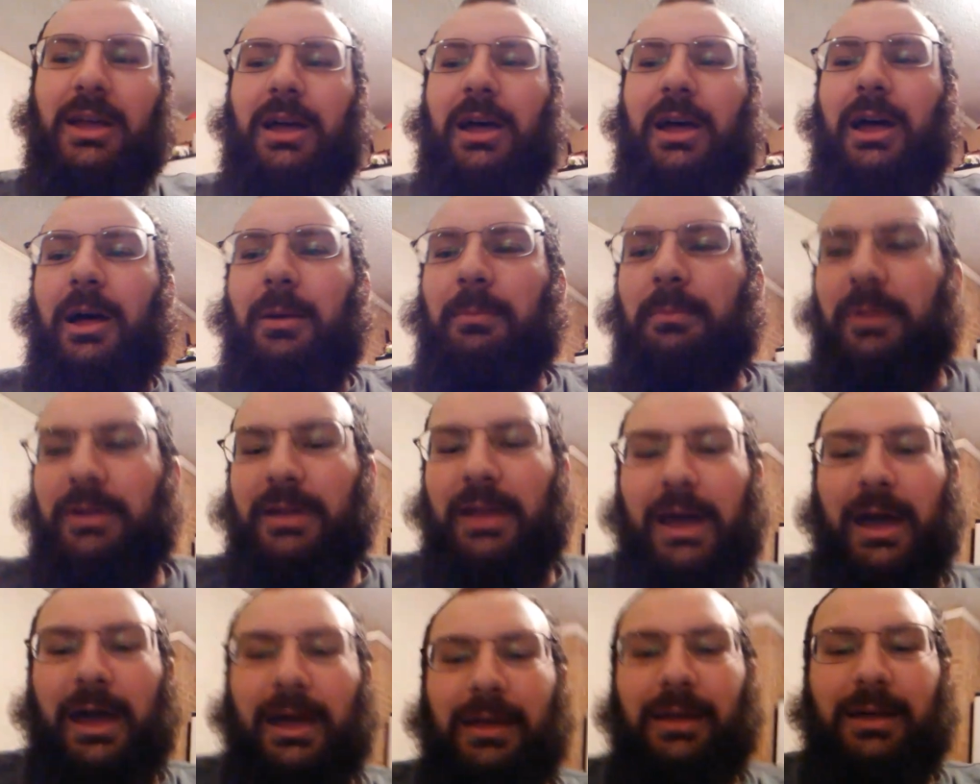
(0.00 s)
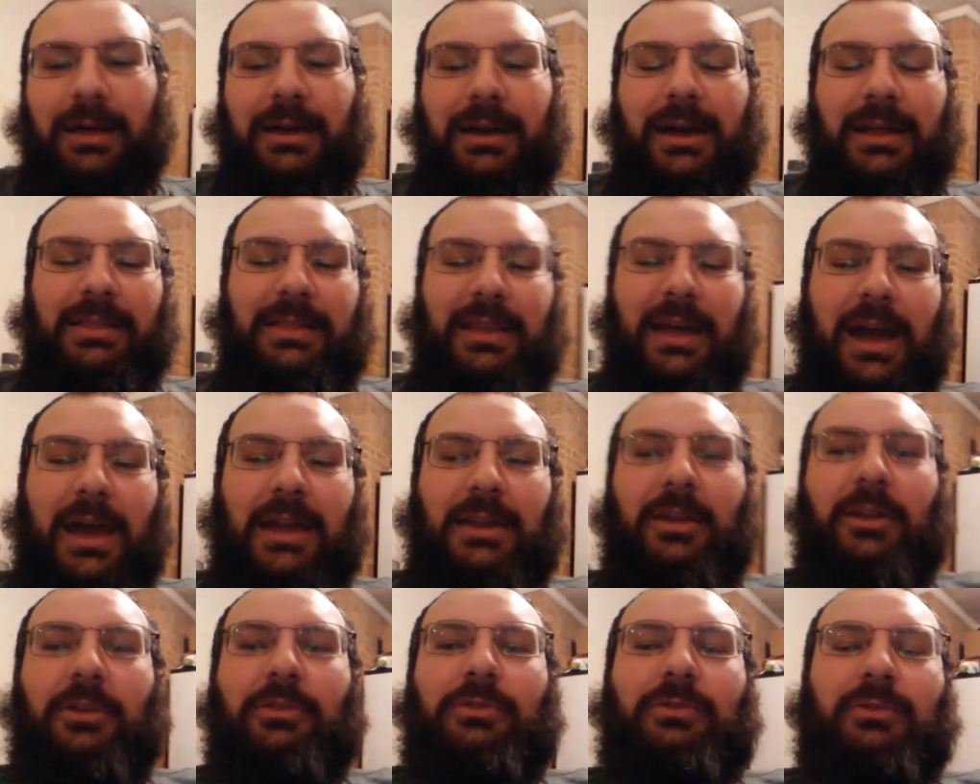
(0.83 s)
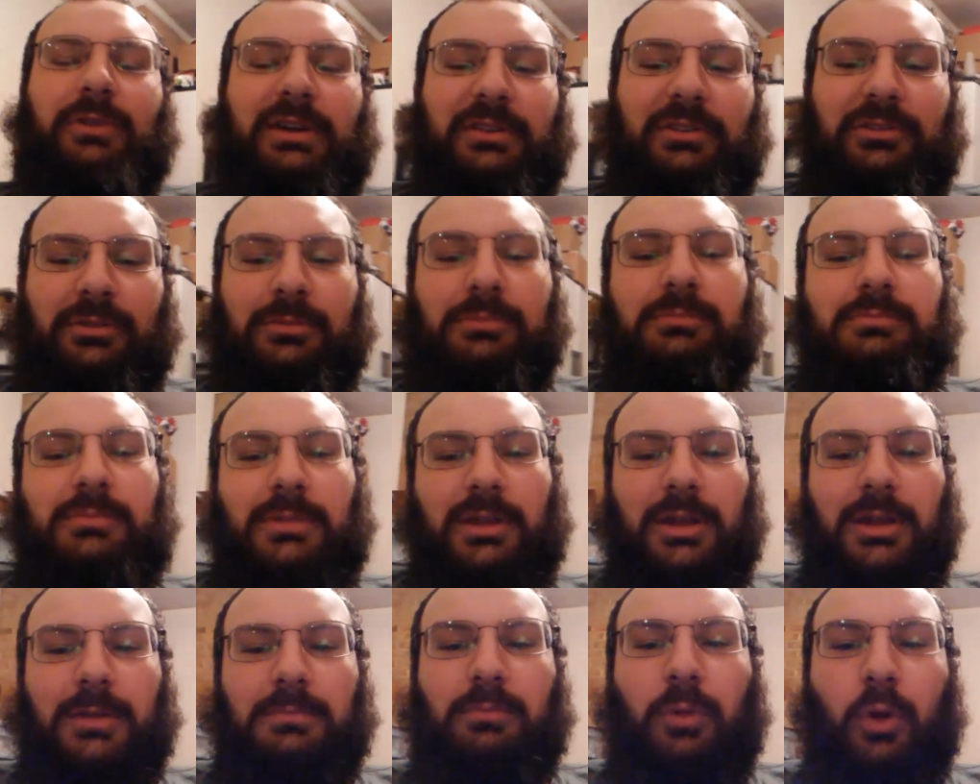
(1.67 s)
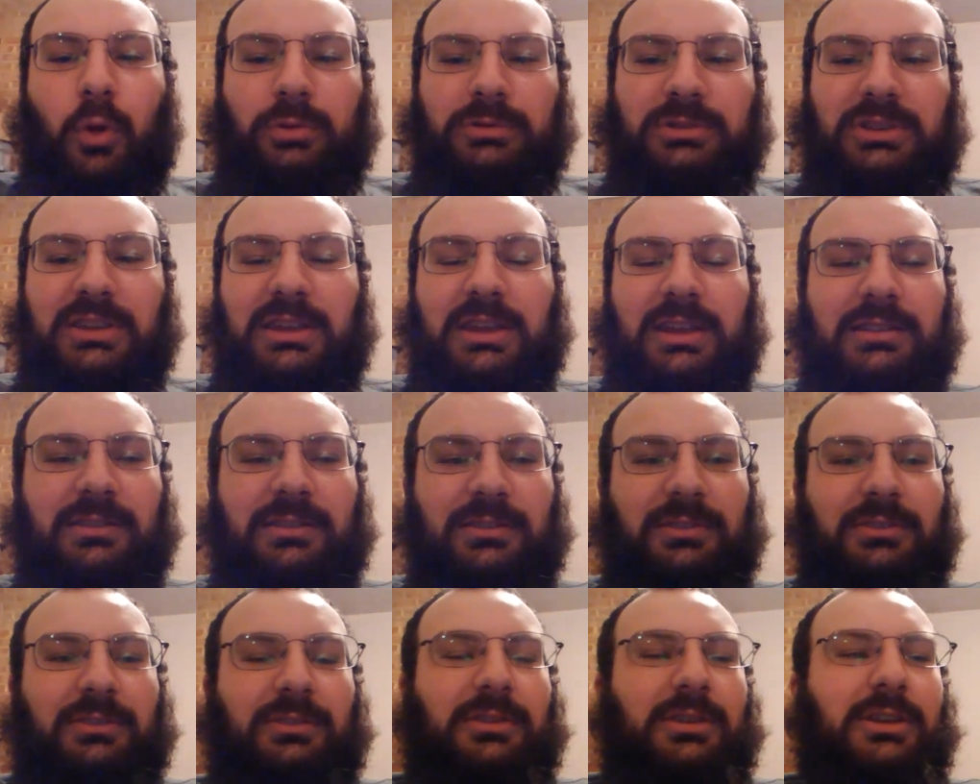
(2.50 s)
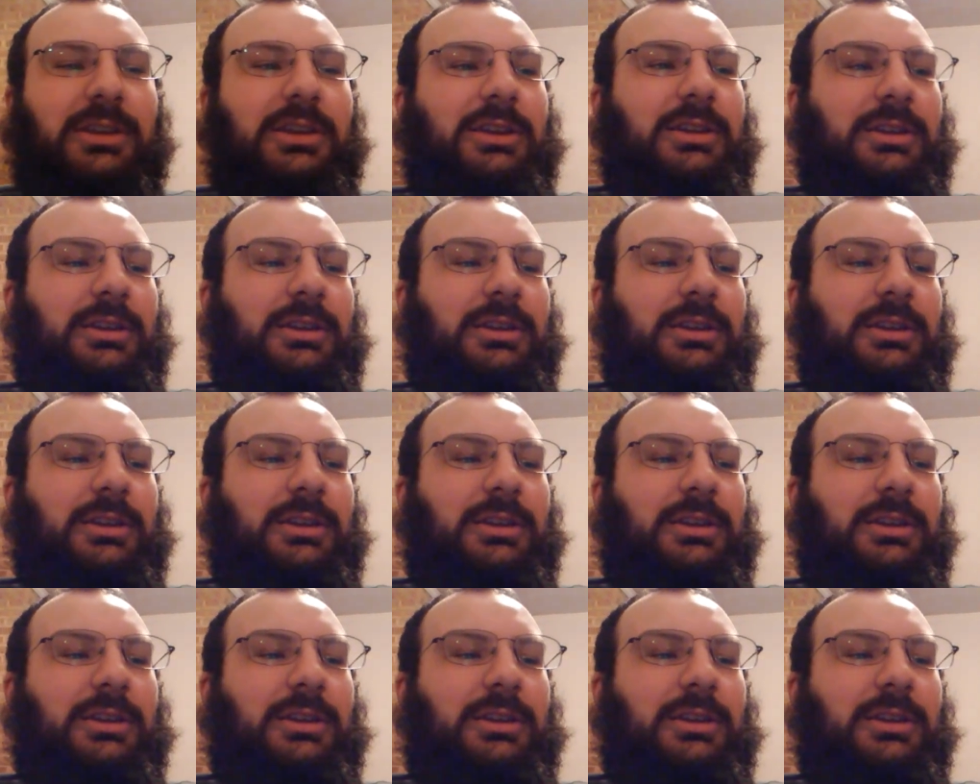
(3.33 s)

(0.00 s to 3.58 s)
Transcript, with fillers: Um, but yeah, I, I, got that, and I also got some uh, mold kits.